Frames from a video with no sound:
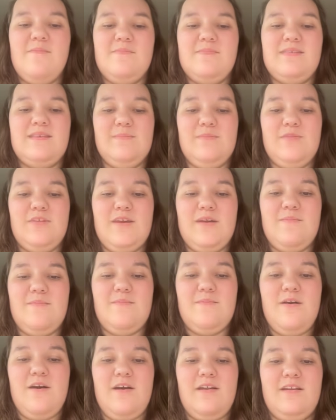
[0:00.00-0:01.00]
Some of
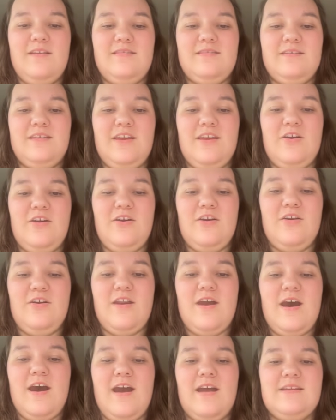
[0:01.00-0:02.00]
them honestly are
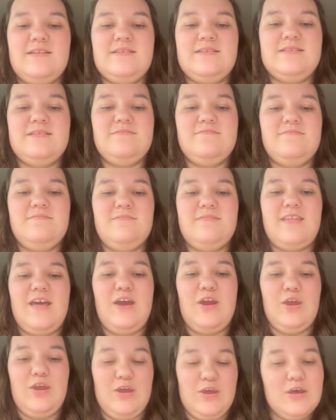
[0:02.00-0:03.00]
not
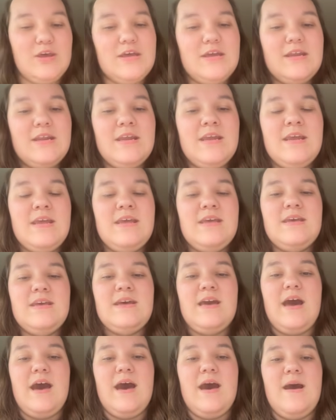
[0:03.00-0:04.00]
that good.
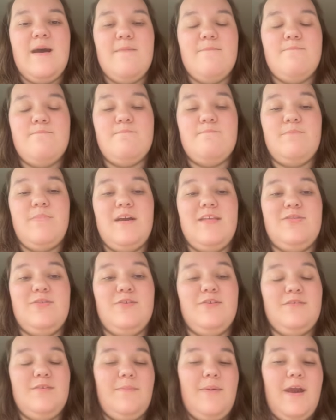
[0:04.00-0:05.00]
But
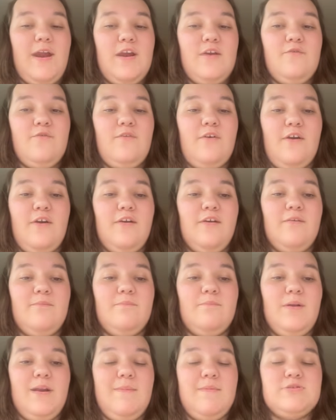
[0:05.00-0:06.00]
there's a buyer for
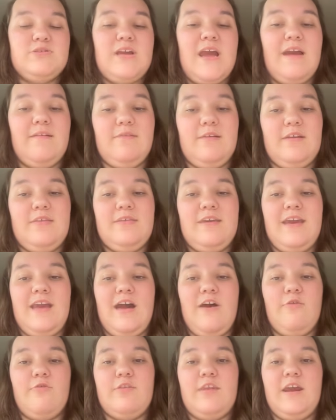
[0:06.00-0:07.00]
pretty much everything
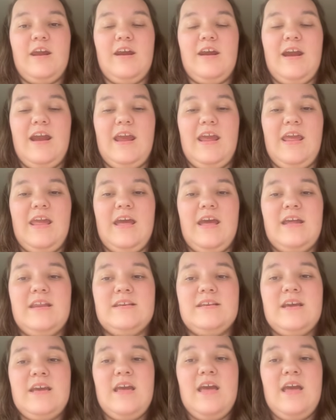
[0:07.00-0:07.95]
out there, and